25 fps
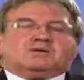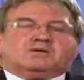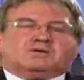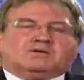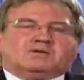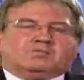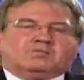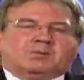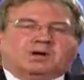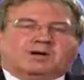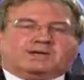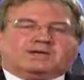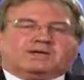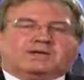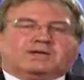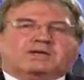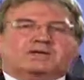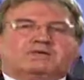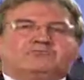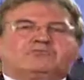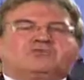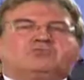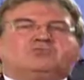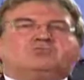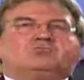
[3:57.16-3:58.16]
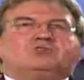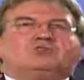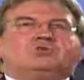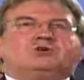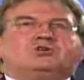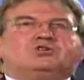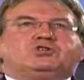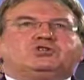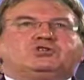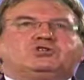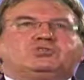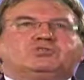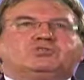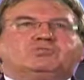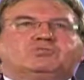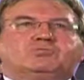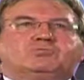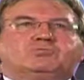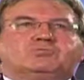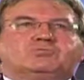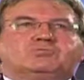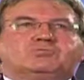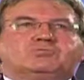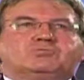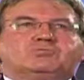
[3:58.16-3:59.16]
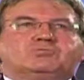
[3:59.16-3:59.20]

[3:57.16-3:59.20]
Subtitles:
You might even wish to